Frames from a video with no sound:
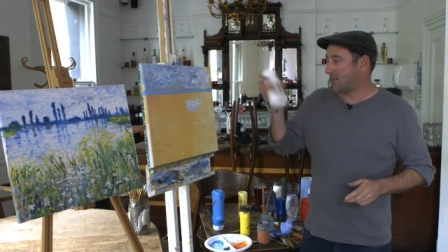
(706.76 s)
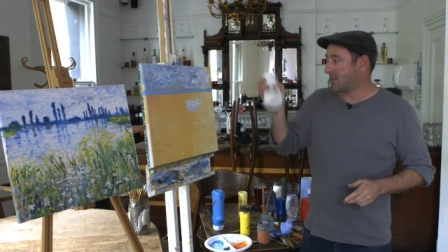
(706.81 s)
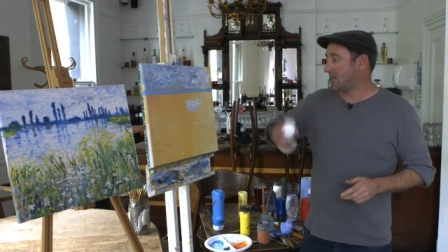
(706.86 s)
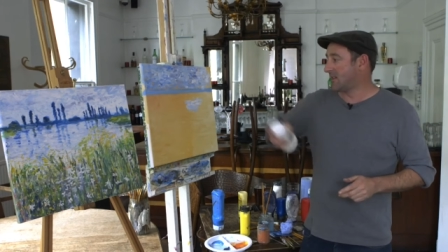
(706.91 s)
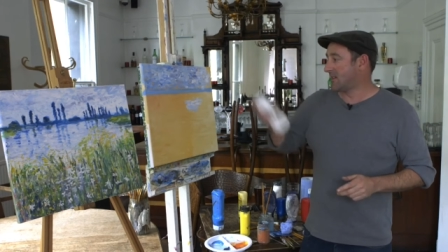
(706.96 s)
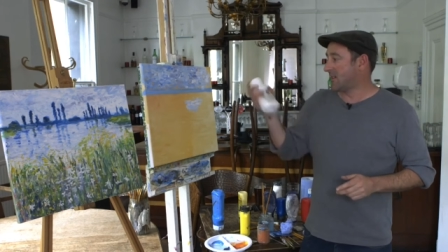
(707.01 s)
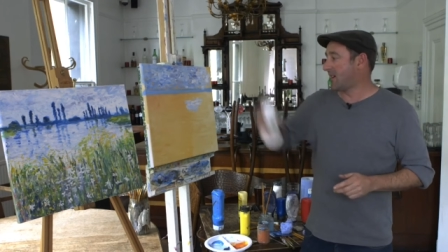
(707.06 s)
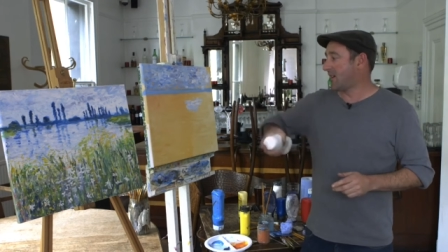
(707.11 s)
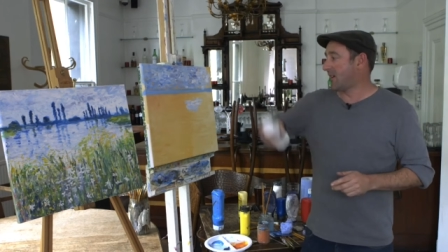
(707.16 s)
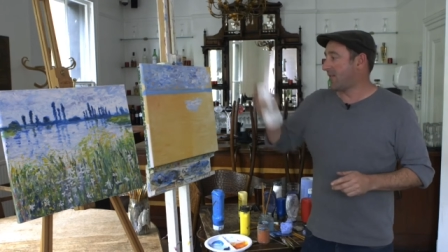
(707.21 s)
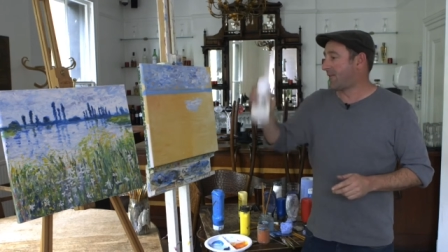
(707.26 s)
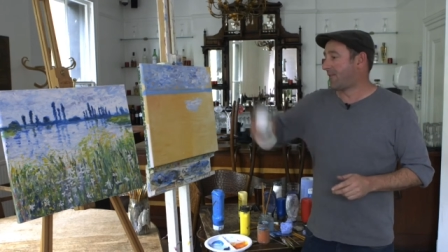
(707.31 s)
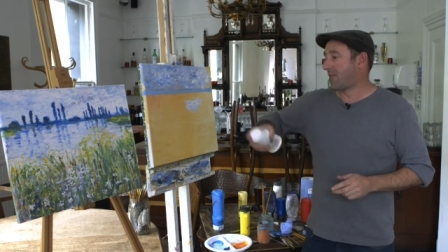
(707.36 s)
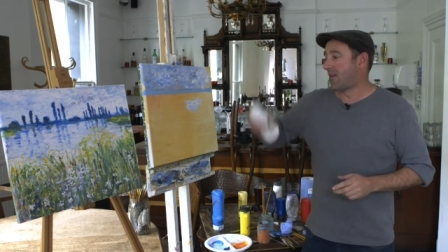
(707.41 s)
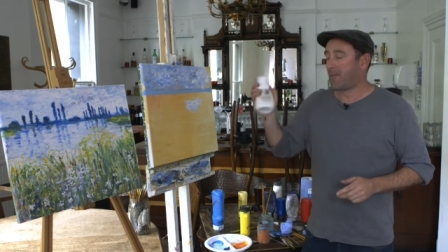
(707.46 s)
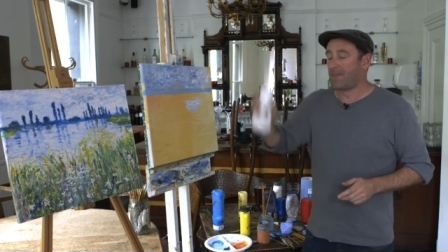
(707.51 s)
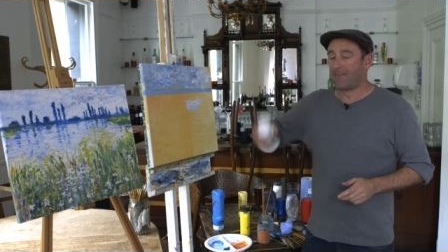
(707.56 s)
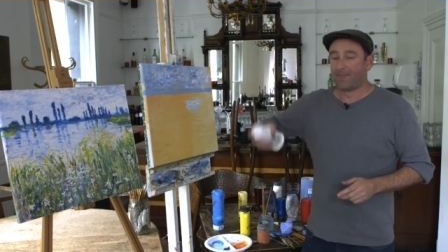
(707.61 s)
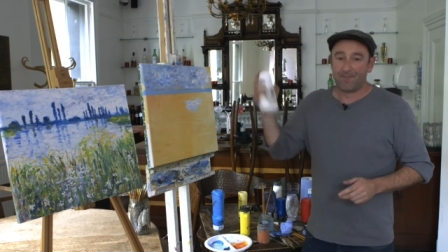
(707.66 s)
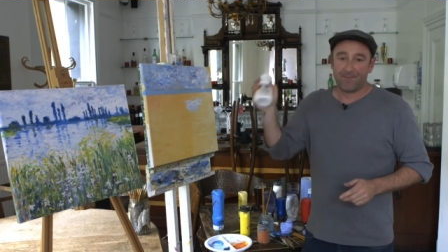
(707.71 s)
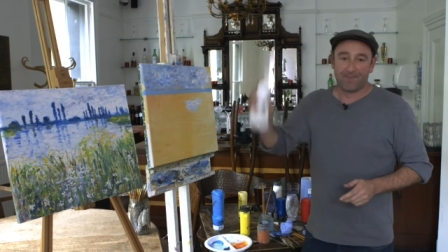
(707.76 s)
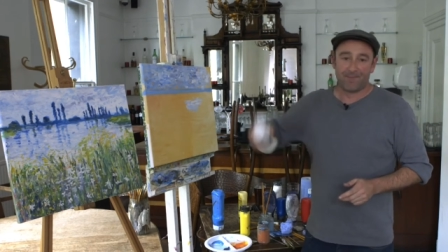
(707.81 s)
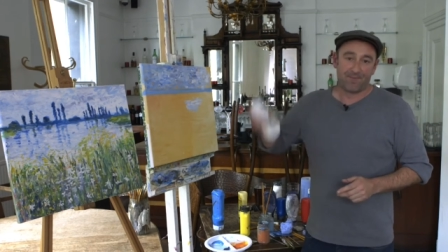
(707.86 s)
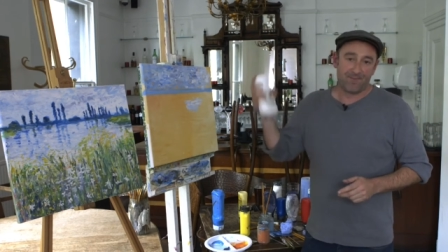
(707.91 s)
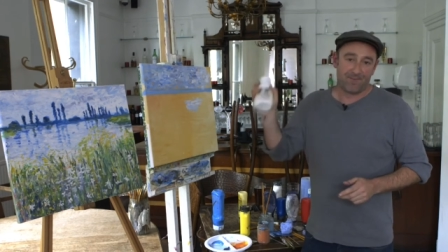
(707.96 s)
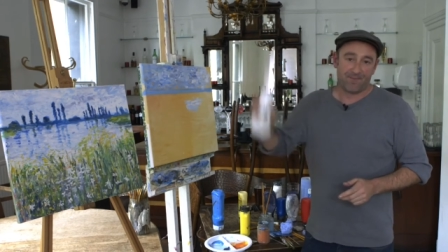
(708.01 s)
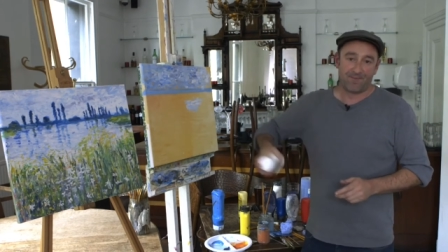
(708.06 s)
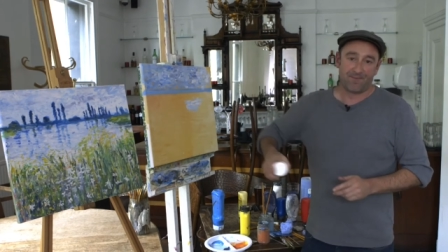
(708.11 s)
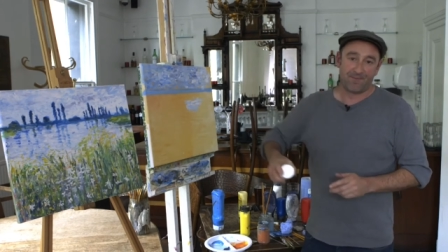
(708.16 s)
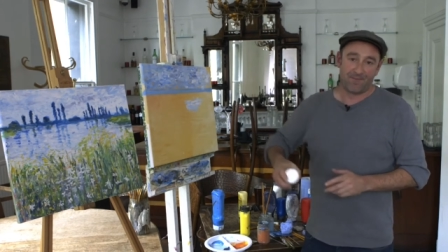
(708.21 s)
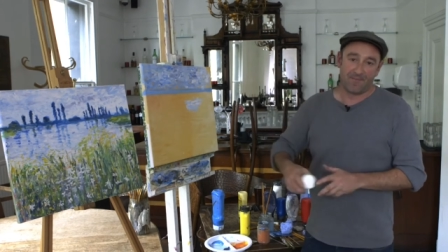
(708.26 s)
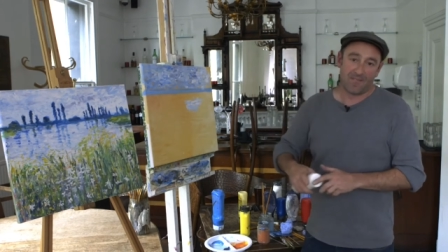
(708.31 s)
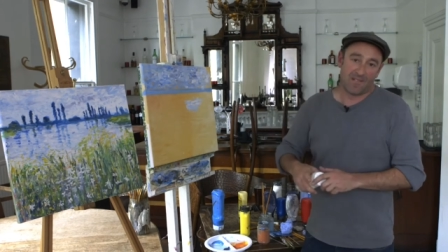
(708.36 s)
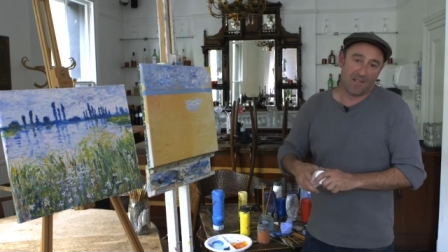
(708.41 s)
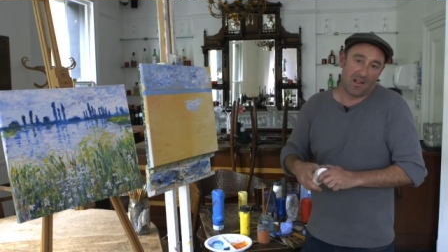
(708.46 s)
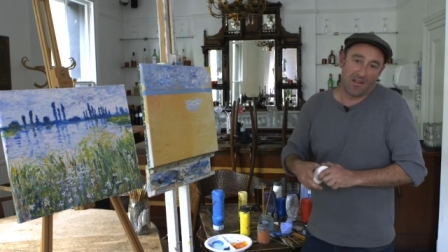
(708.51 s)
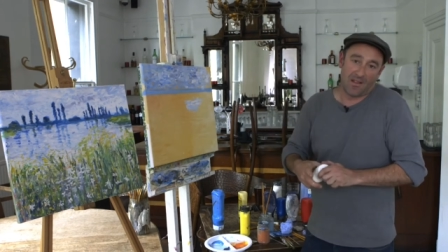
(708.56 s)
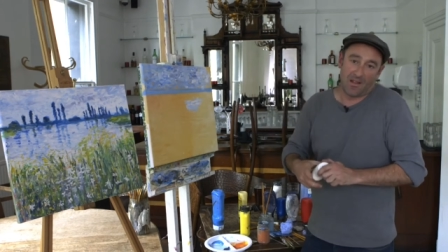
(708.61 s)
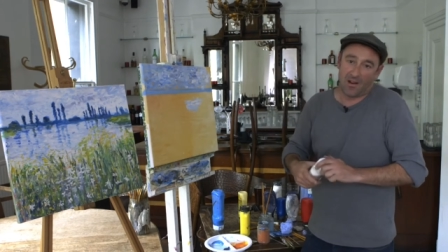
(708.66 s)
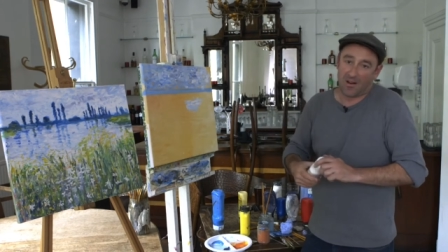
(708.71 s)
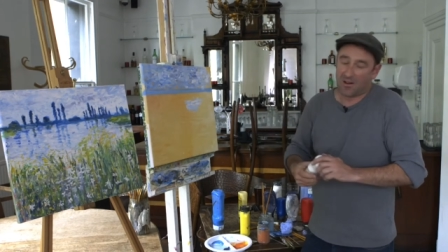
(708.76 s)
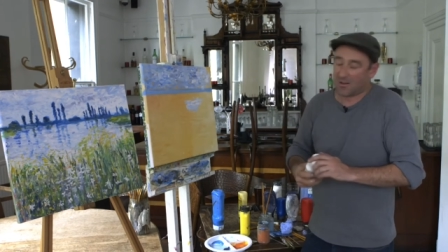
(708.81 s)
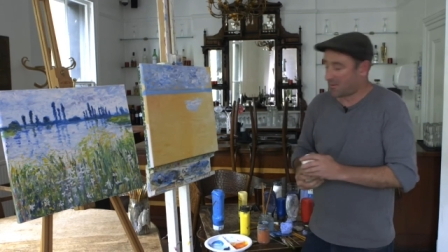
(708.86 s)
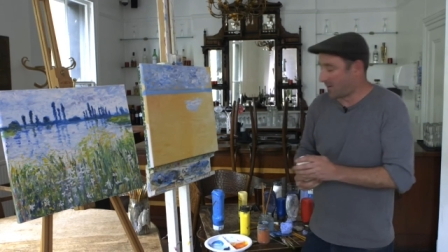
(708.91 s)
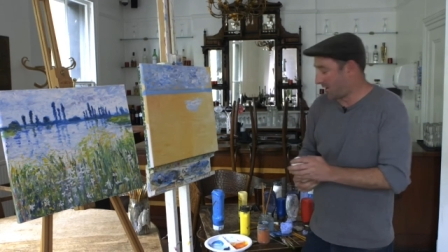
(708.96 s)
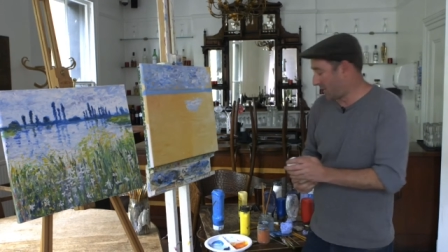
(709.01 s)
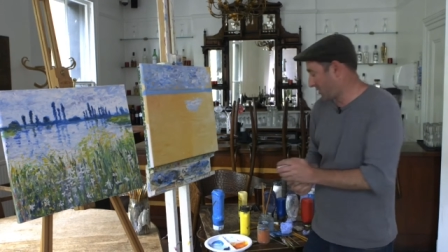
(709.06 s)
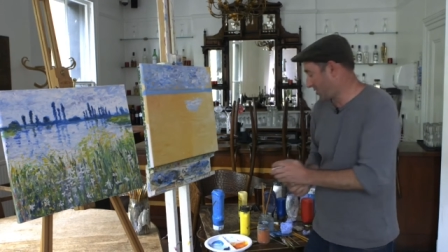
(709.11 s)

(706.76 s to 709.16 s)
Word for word: you can get it from like the hardware